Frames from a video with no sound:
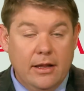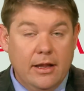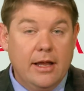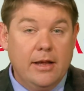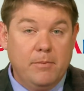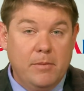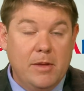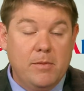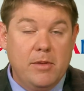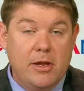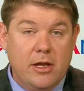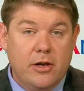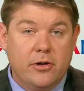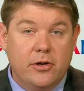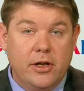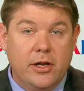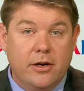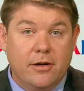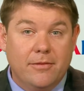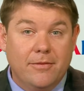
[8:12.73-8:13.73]
let me be
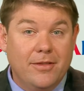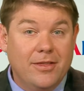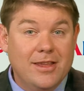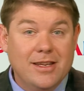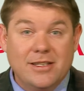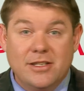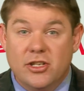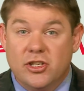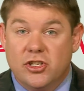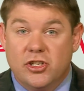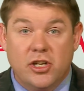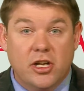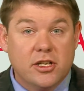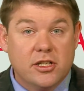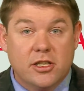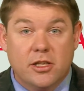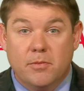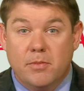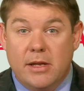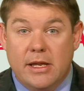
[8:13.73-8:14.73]
clear, this is
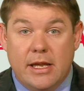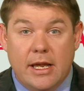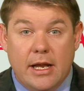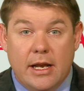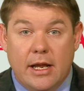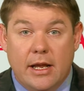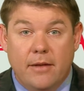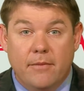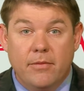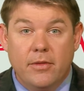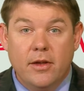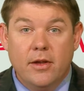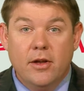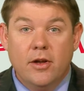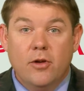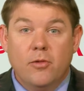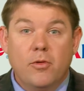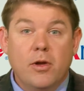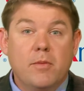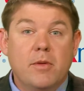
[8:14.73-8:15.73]
just the beginning.
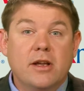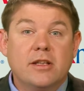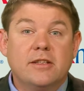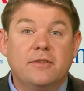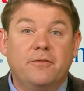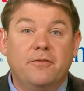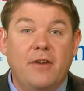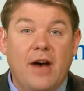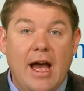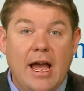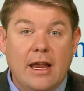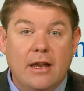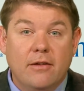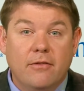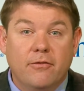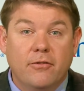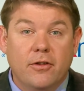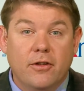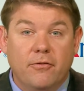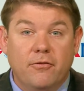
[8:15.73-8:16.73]
We must fight
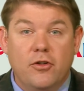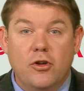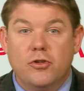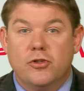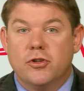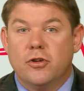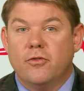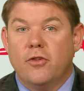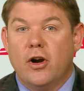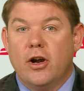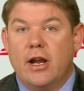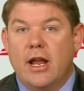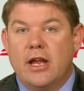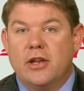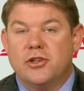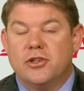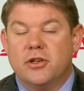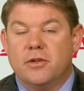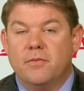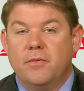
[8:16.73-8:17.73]
for the future of our
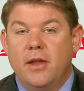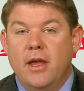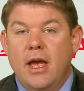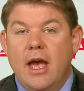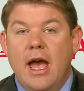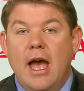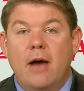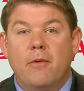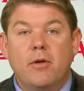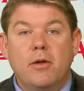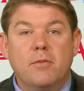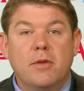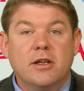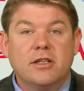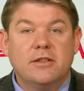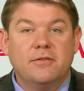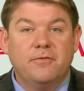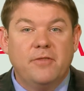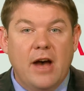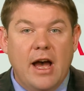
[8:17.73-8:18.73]
nation, and we
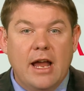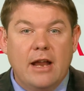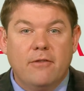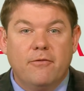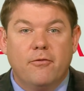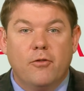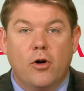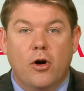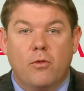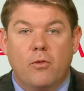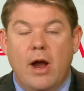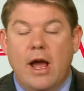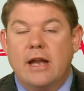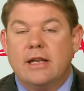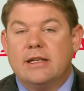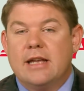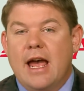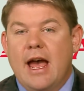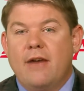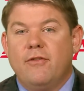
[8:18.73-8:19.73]
must fight for our
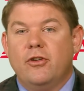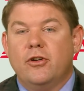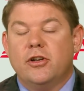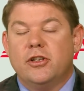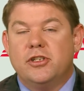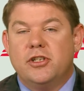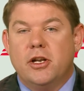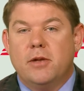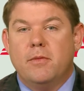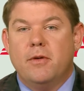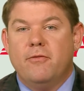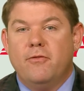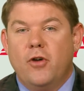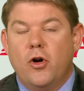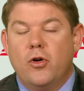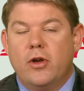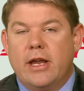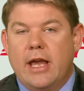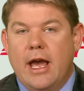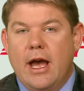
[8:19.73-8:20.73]
right to have a legitimate
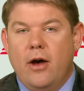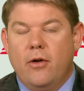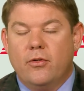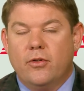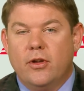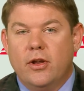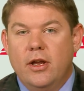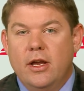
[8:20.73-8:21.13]
vote count.